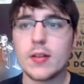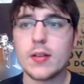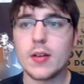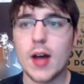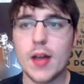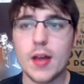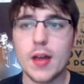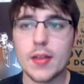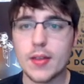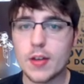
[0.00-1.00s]
I
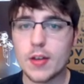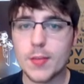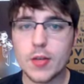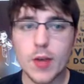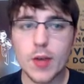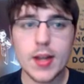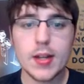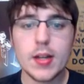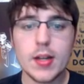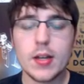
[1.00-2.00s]
think that would be great.
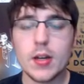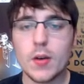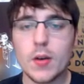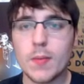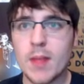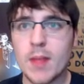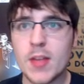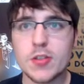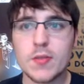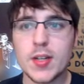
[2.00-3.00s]
My major
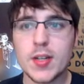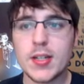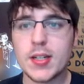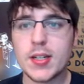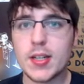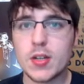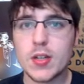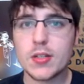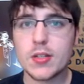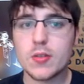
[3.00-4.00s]
really didn't gear
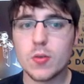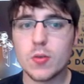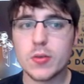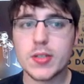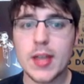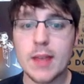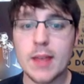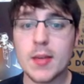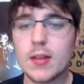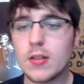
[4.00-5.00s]
us towards
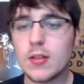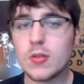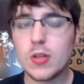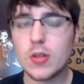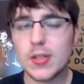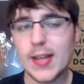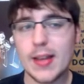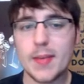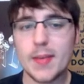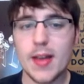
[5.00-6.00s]
gaming. You could take that
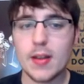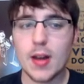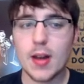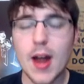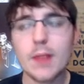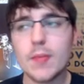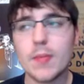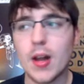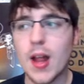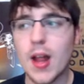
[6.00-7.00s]
path, and a lot
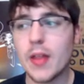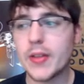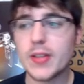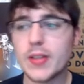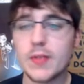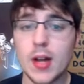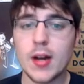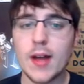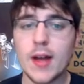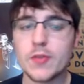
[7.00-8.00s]
of things I've done,
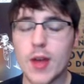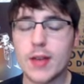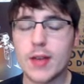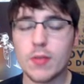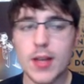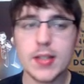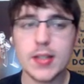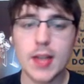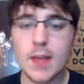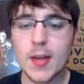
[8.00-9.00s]
I've tried to relate to
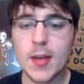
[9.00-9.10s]
gaming.